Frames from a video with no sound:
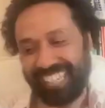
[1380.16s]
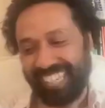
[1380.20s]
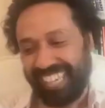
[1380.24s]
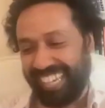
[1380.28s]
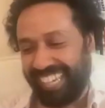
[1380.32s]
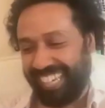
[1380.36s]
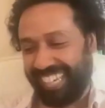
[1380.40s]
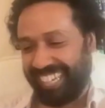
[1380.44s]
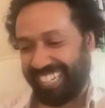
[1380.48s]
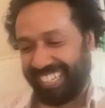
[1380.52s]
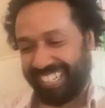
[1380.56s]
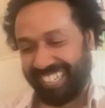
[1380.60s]
got
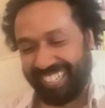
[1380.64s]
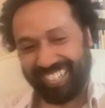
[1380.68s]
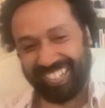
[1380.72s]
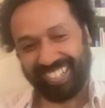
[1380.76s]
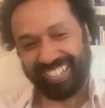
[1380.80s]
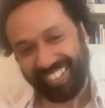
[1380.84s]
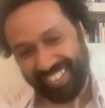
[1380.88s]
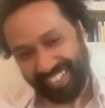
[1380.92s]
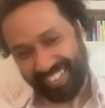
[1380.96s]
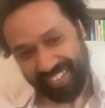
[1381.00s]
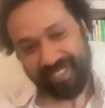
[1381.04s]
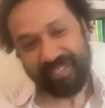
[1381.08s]
it right,
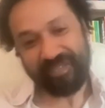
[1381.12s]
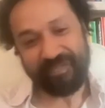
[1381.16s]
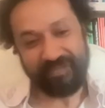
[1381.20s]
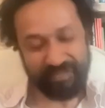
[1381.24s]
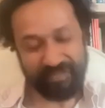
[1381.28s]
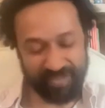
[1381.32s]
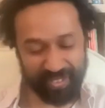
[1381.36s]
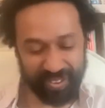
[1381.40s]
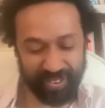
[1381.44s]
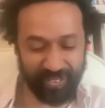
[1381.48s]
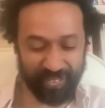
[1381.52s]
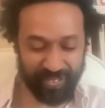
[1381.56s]

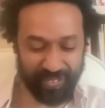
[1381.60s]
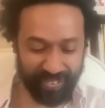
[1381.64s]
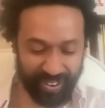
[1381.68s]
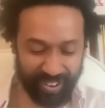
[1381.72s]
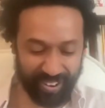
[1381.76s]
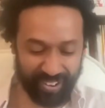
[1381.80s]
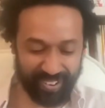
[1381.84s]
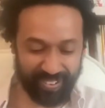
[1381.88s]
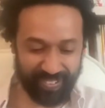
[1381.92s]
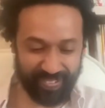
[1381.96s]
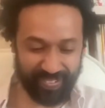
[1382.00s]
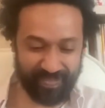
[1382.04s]

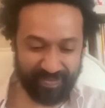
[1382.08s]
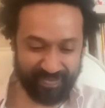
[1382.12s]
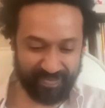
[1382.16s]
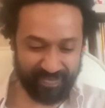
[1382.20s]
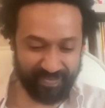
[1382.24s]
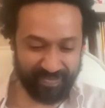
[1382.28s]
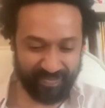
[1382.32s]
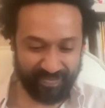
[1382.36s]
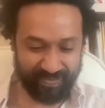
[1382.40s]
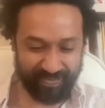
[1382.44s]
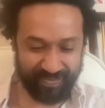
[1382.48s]
and so,